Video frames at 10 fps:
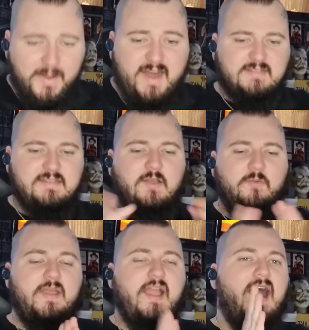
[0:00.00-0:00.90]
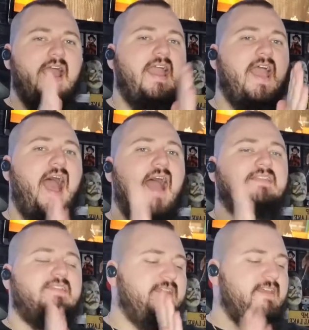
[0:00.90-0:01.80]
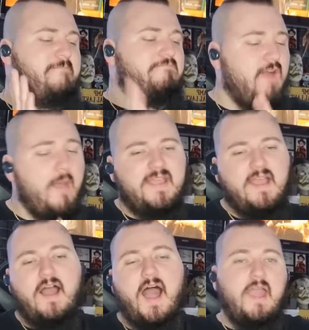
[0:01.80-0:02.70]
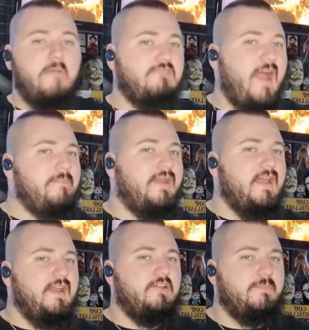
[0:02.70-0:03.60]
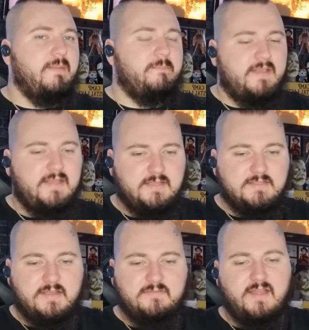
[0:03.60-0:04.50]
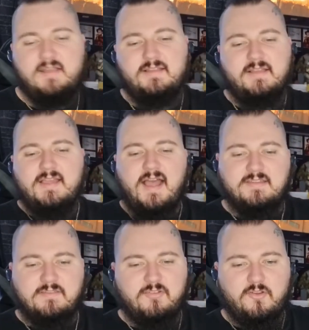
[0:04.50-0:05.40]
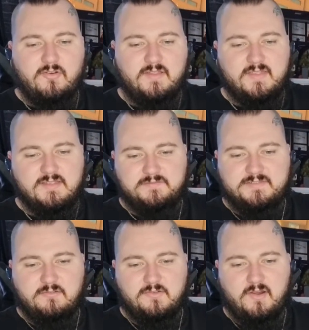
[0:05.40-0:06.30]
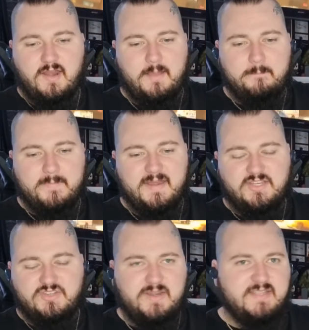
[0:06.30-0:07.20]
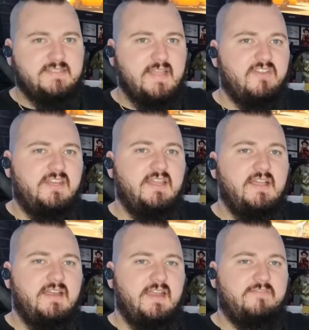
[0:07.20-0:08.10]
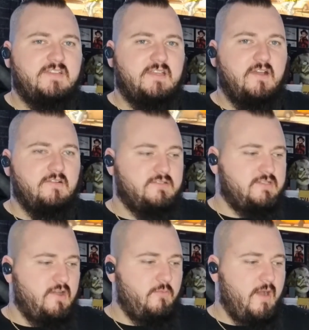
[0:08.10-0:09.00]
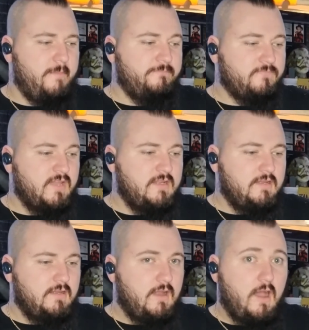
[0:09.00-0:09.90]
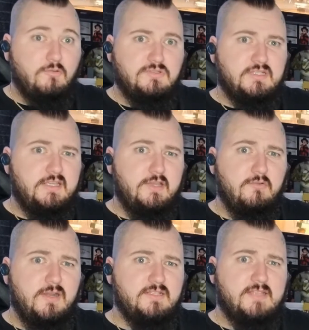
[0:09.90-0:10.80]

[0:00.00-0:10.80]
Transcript: But we are here at the premiere. I am rambling a little bit because I've, as of recording this, I've still got like a minute 27 left to go. So, um, I'll see you in a